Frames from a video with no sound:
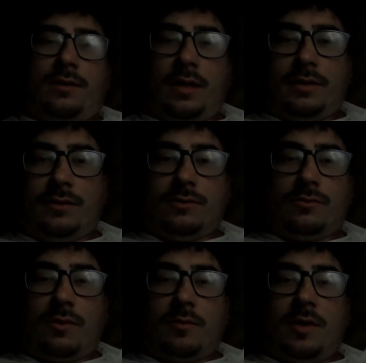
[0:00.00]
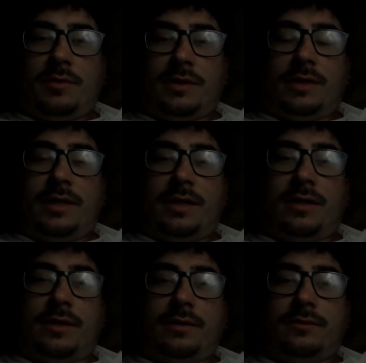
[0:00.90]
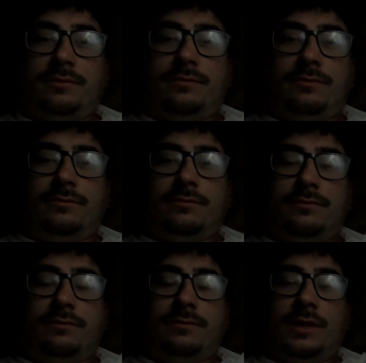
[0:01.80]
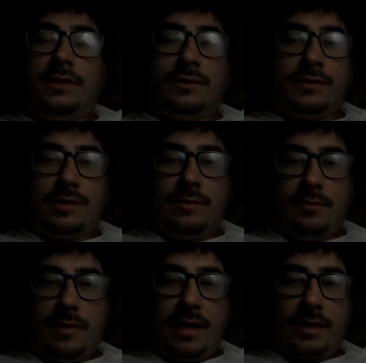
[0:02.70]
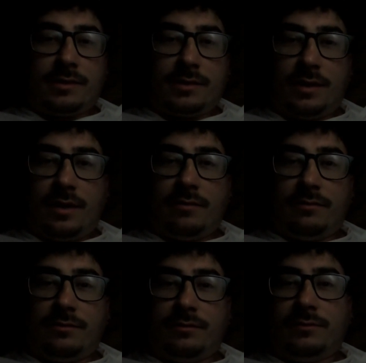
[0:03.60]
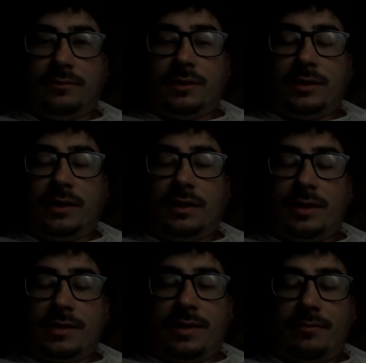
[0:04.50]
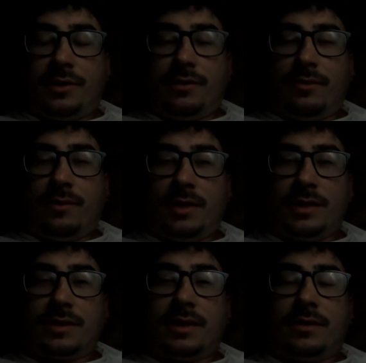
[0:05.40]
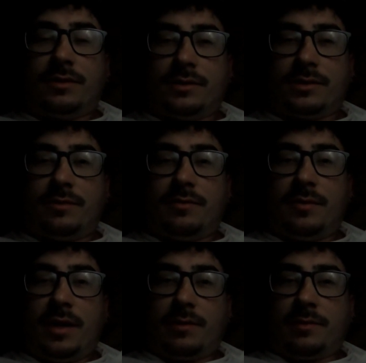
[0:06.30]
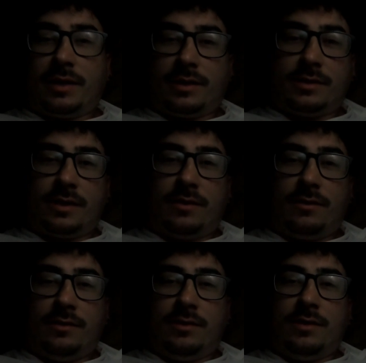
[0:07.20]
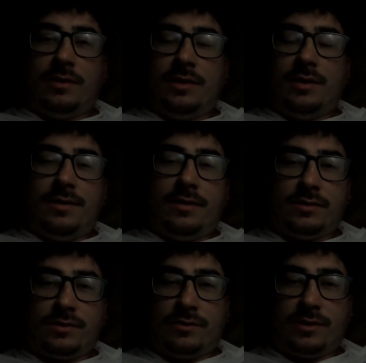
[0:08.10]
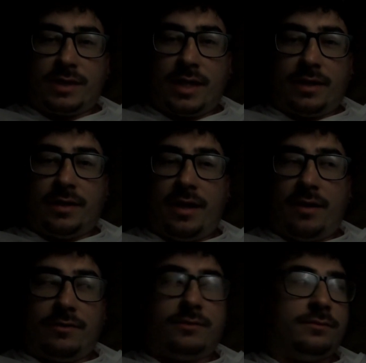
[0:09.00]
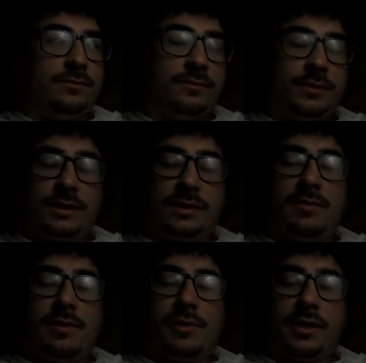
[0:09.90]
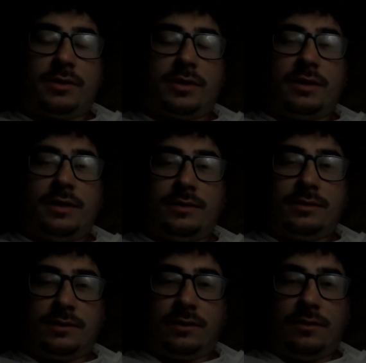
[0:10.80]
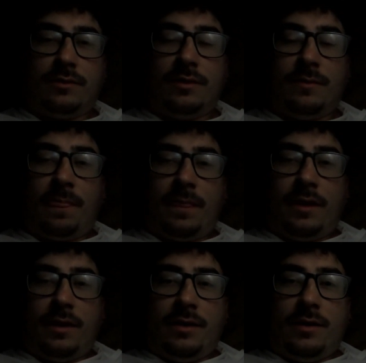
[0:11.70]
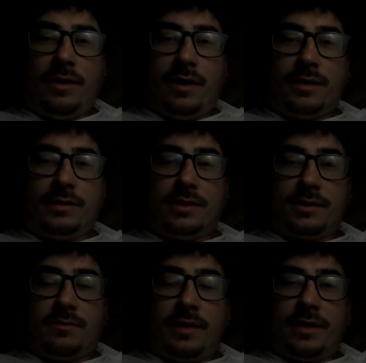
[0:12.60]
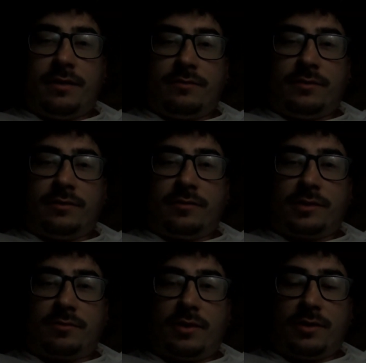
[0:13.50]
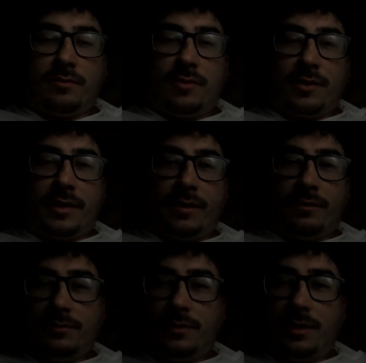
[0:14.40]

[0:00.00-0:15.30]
letting those warm up in the under the sleeping bag and stuff. I stayed pretty warm last night under the sleeping bag, but I can tell as soon as I get out it's going to be pretty chilly, so I anticipate for the first part of the morning